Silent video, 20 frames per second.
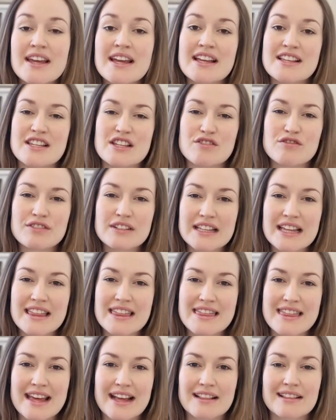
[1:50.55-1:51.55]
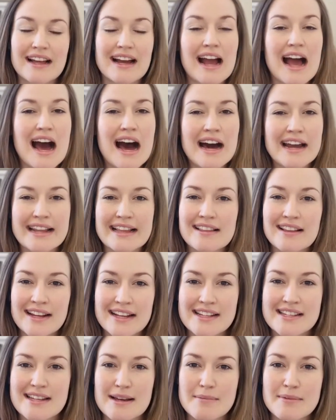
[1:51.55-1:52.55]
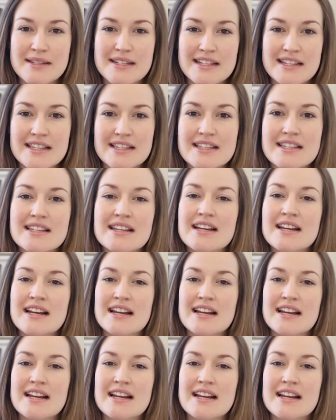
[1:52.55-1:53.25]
So it's really thick, like honey-like substance.